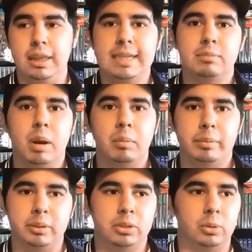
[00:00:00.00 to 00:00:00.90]
a less
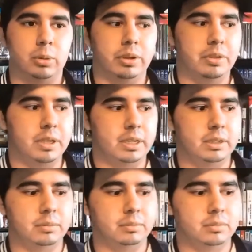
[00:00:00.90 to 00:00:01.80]
memorable story
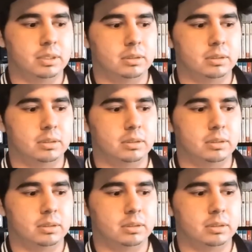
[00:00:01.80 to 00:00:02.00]
than,